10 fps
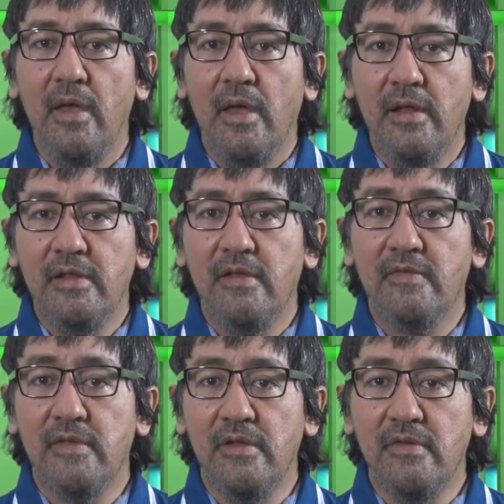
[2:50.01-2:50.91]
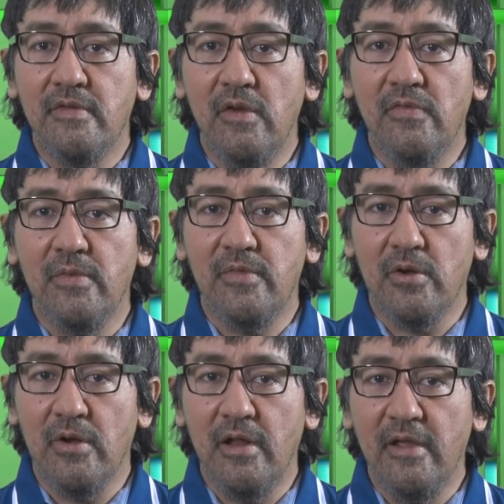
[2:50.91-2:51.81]
and it has done so from the
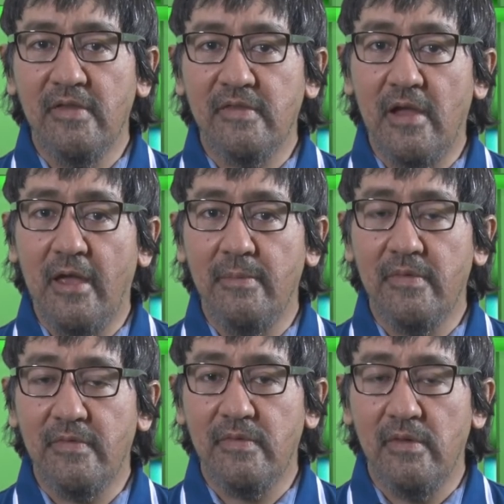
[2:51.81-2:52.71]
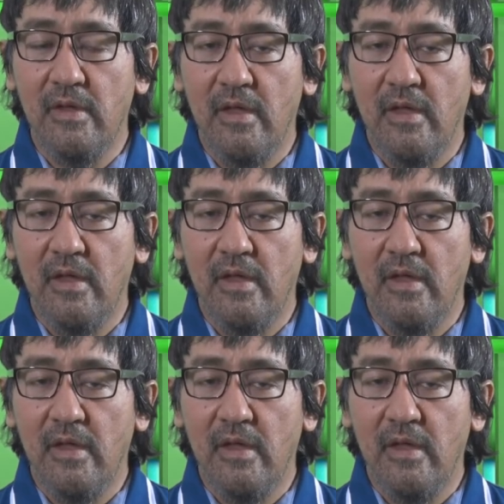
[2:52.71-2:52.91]
earliest times.